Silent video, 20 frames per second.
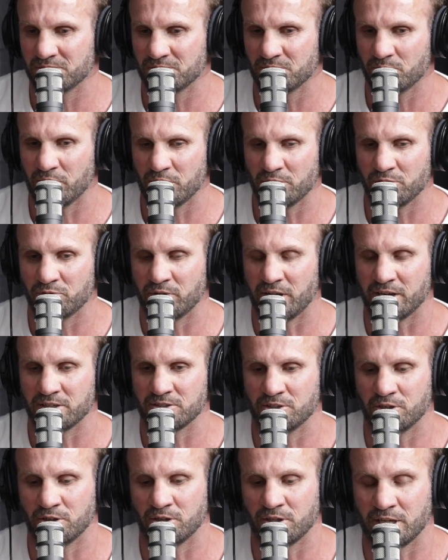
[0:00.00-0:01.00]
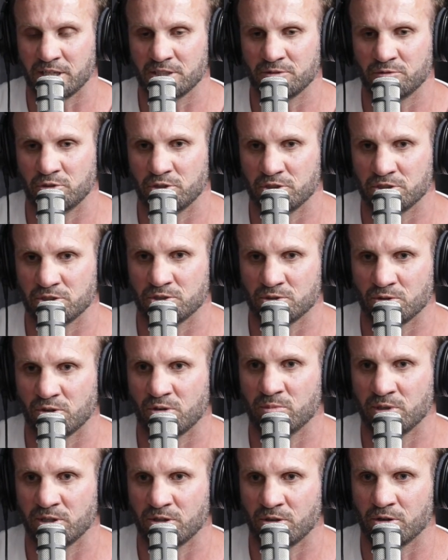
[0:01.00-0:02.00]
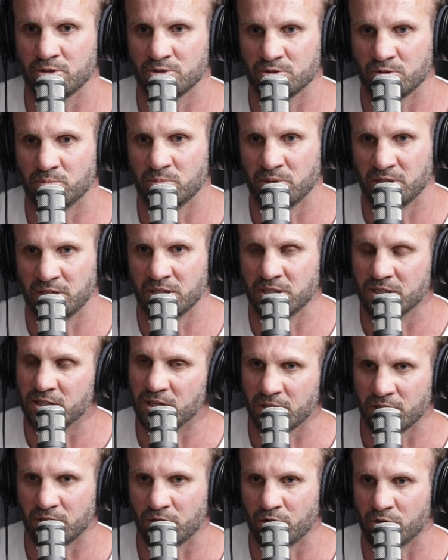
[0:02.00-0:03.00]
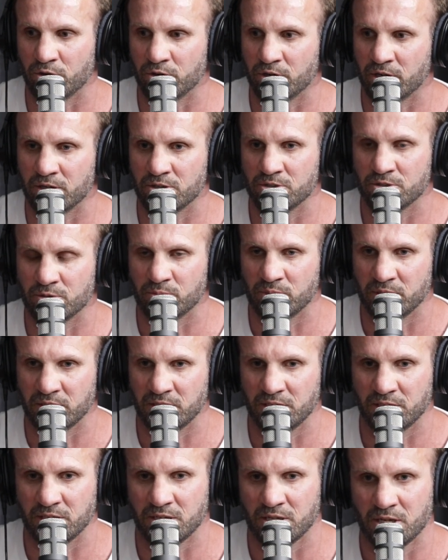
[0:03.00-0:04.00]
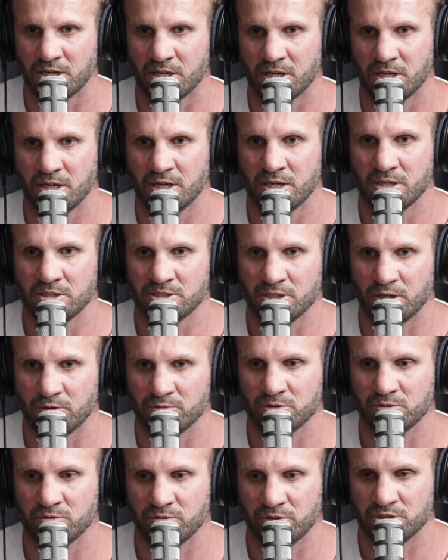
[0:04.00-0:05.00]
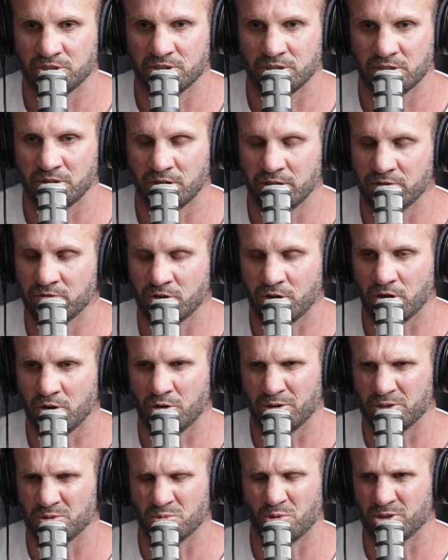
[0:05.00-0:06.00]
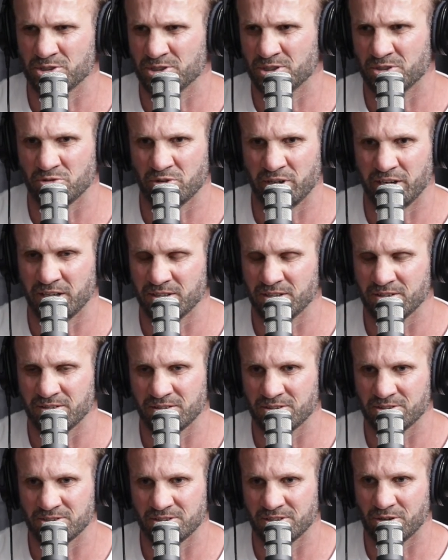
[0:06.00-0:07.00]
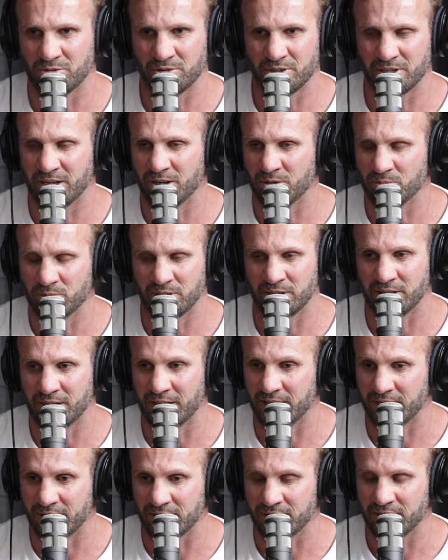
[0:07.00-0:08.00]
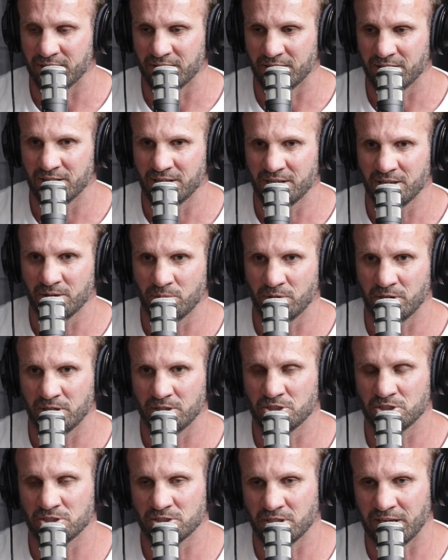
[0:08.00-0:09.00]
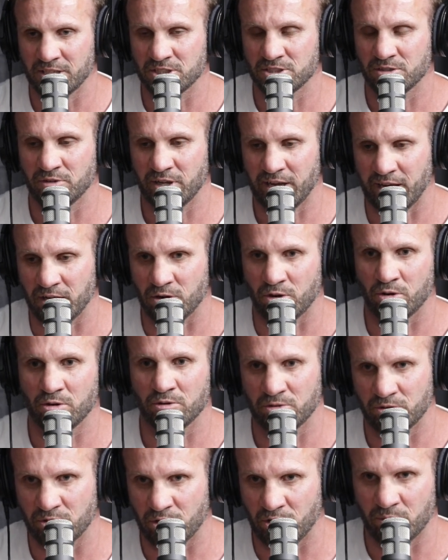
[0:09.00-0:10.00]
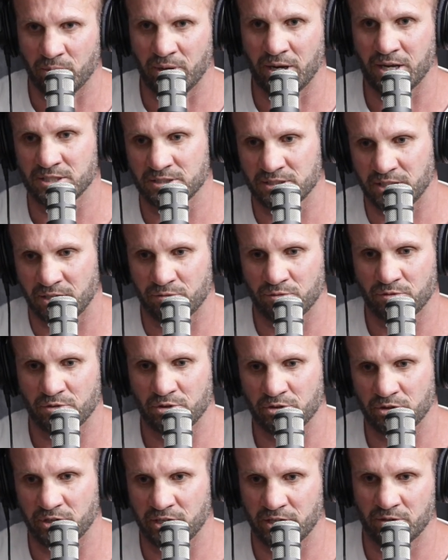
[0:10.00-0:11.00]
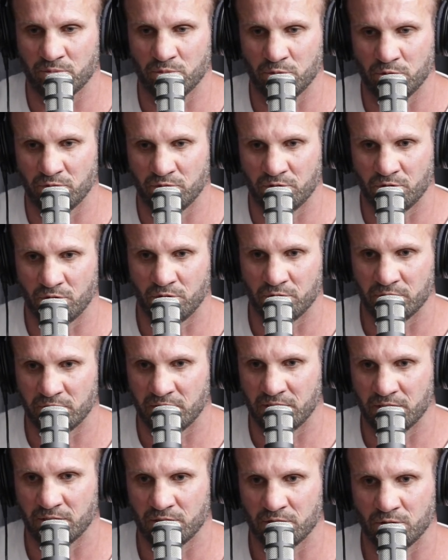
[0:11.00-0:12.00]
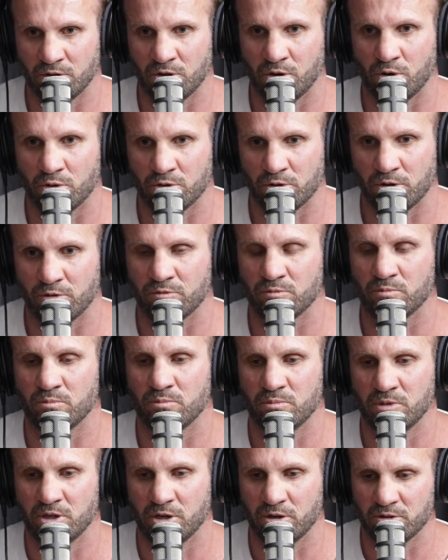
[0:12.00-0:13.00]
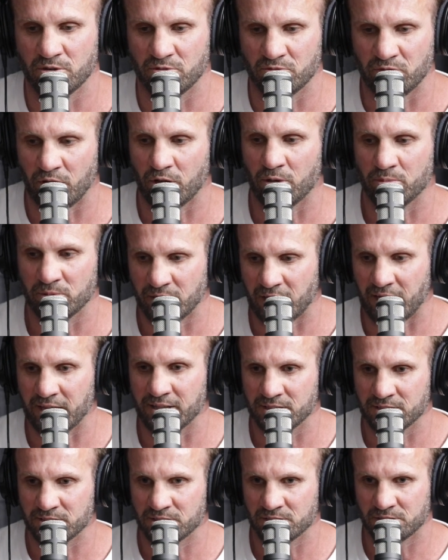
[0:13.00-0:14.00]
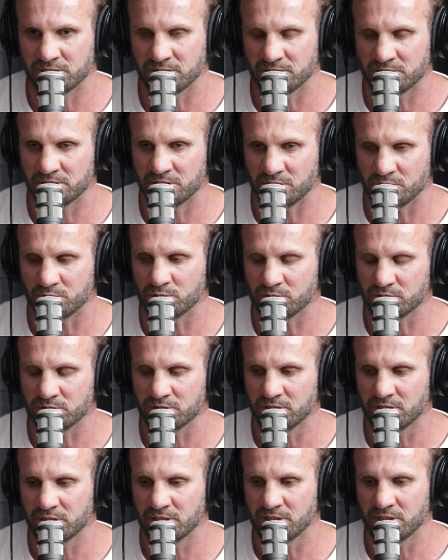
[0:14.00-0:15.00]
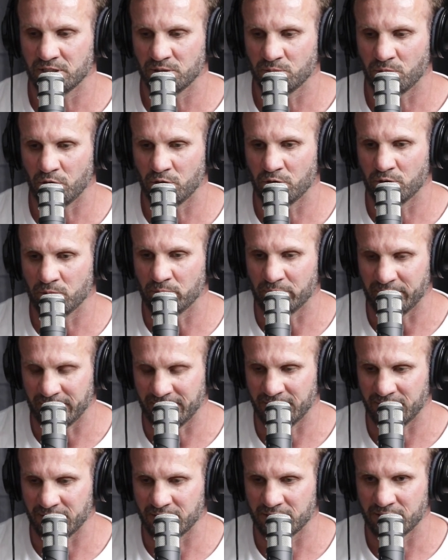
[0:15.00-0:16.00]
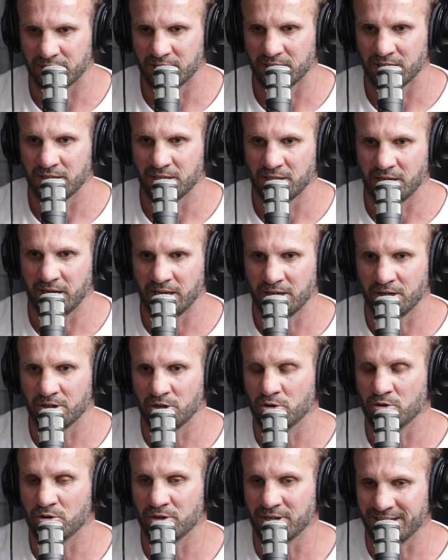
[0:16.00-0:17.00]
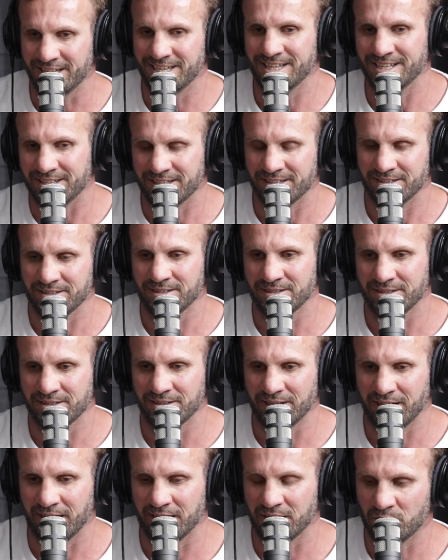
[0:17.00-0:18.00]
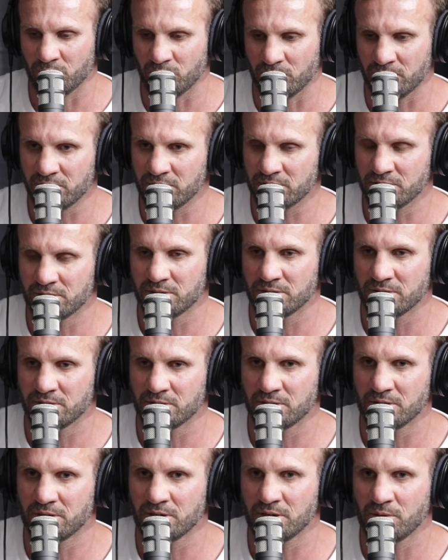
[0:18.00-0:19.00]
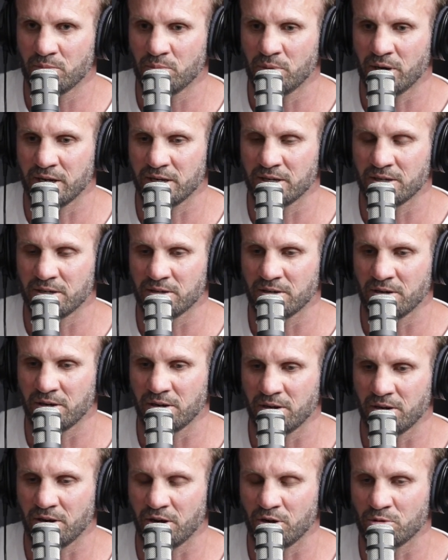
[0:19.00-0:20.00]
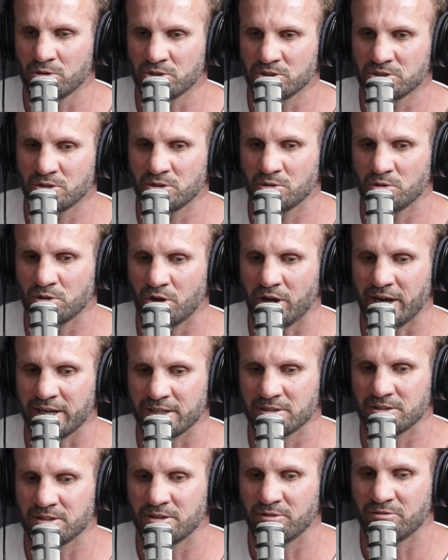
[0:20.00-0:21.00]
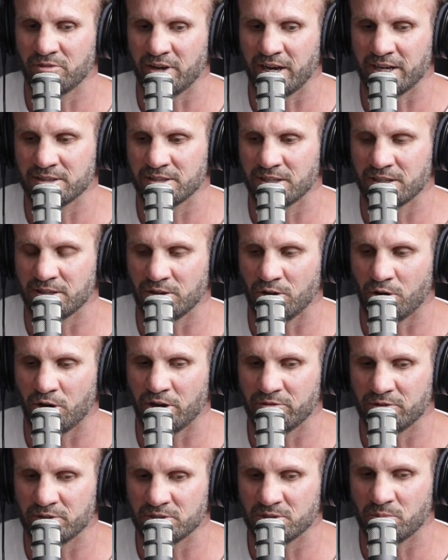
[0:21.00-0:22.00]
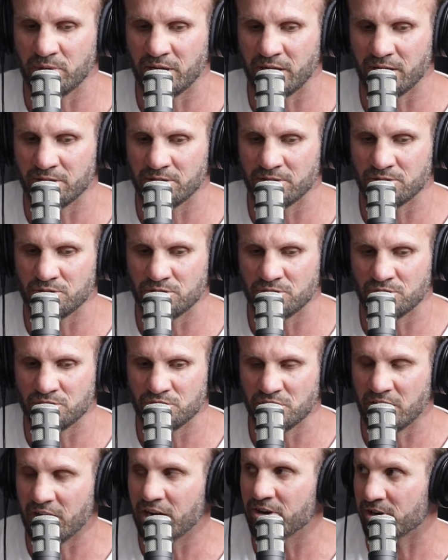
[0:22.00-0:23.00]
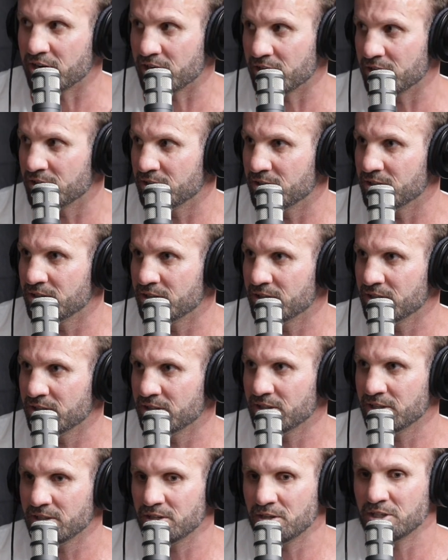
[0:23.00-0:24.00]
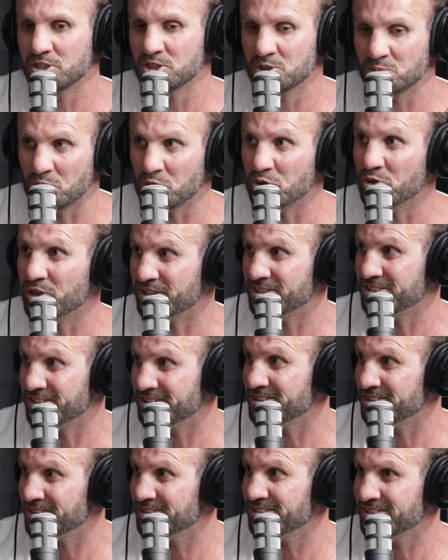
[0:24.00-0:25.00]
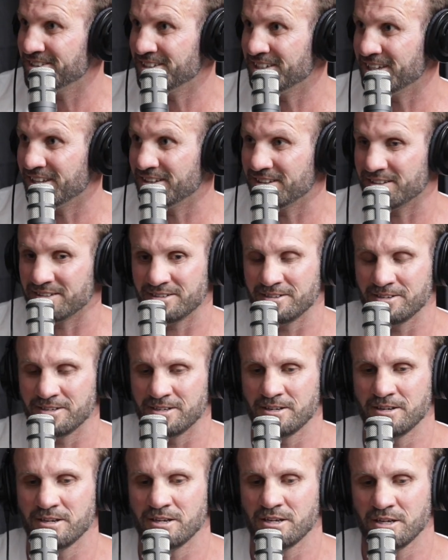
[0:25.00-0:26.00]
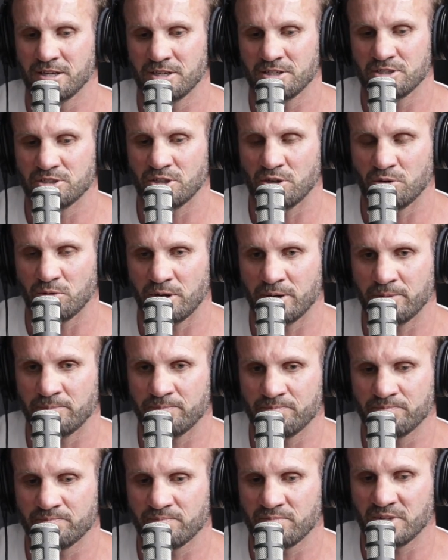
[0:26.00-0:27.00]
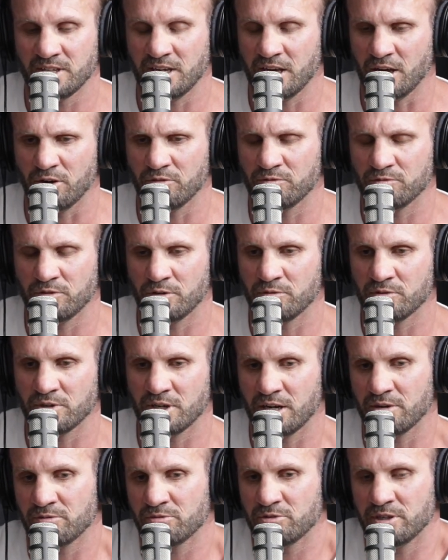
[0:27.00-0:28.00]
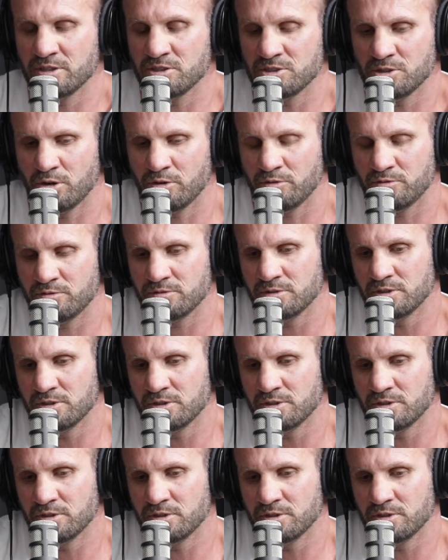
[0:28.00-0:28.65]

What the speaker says: Matter of fact, the last few years has taught me a lot to be alone and to be self-sufficient, even though I always was in the ring, because no one can help me in there. But it just, as an adult and growing past that career and moving on, getting a little older, I've developed other skills in my own being, and I don't need anyone. But I also like the fact that life is about sharing experiences together. So I've cut friends off,